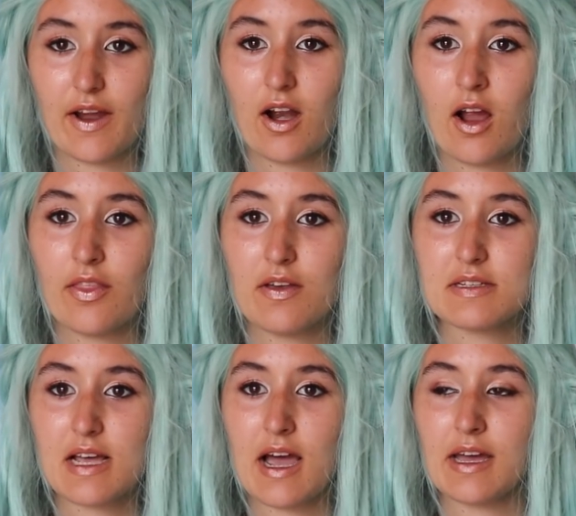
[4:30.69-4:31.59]
there
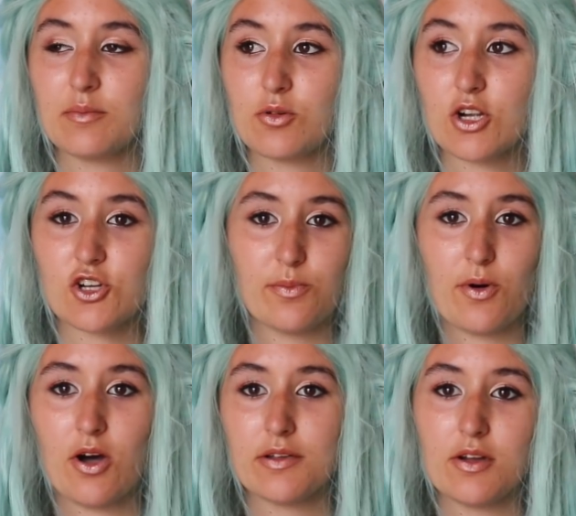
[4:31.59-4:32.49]
unless I brush up
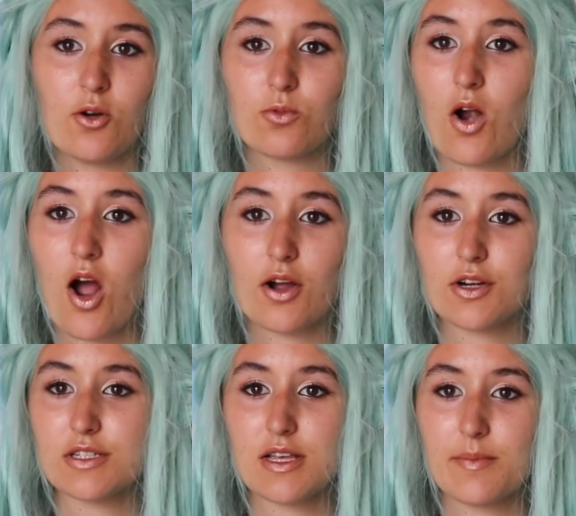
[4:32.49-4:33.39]
on a
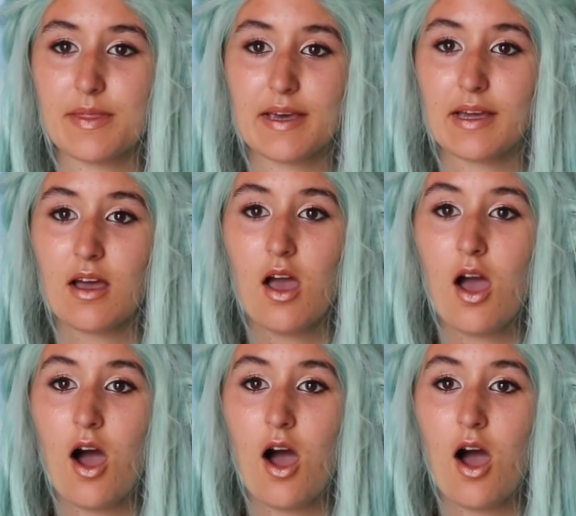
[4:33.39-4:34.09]
rock or something.